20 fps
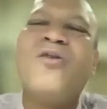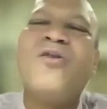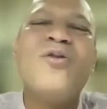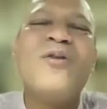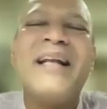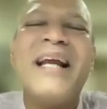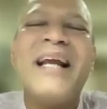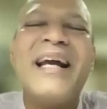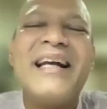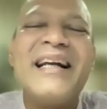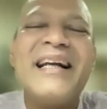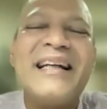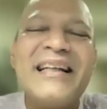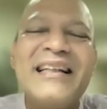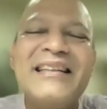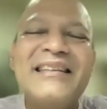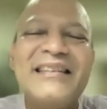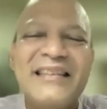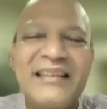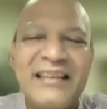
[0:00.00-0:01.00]
could take it
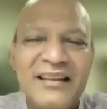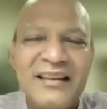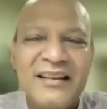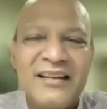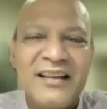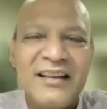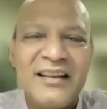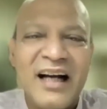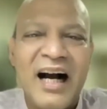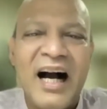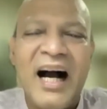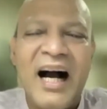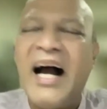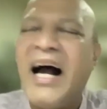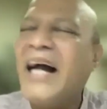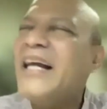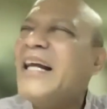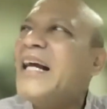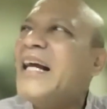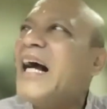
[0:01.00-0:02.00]
easy.
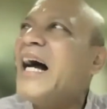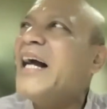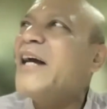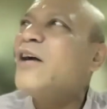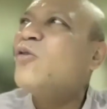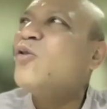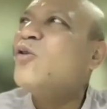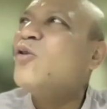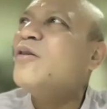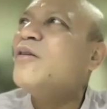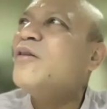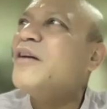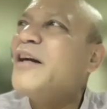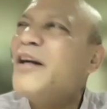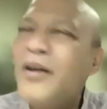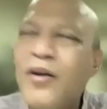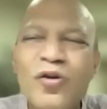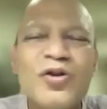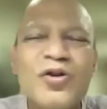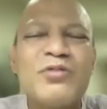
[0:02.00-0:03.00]
I could
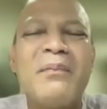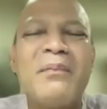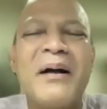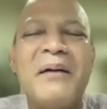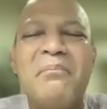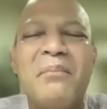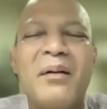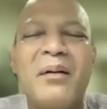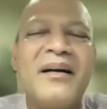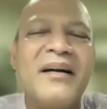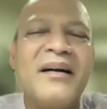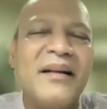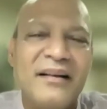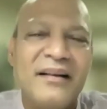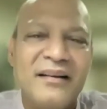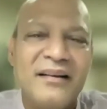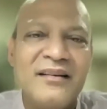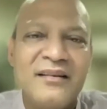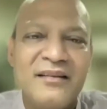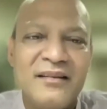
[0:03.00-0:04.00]
reduce my
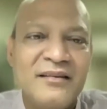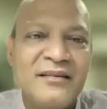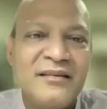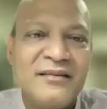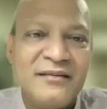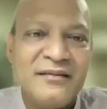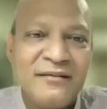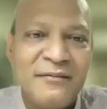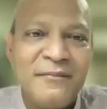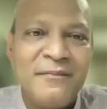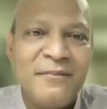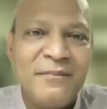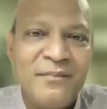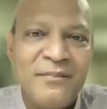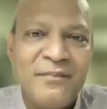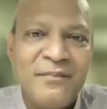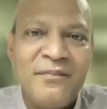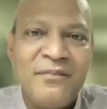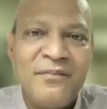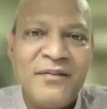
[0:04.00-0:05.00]
burden.
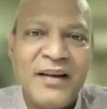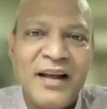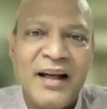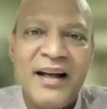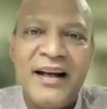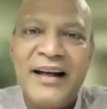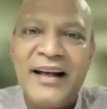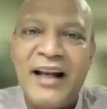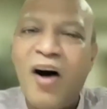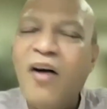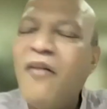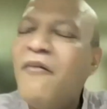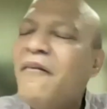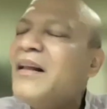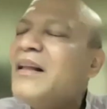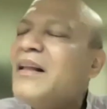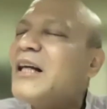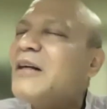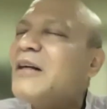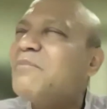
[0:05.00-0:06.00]
And now
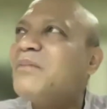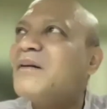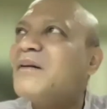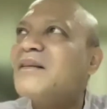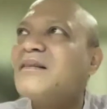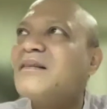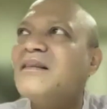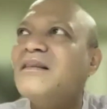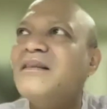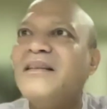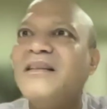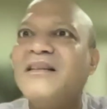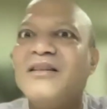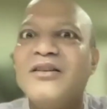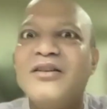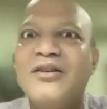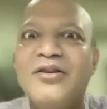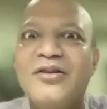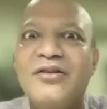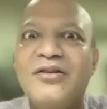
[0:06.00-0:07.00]
when that person is
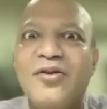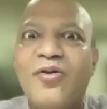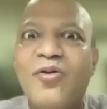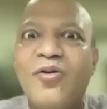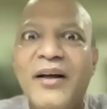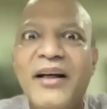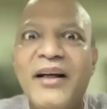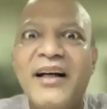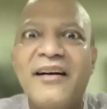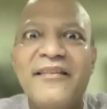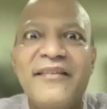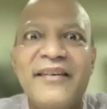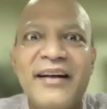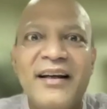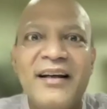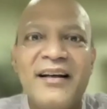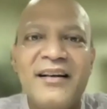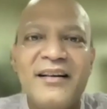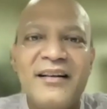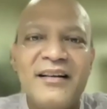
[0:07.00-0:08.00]
going
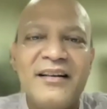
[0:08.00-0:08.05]
away,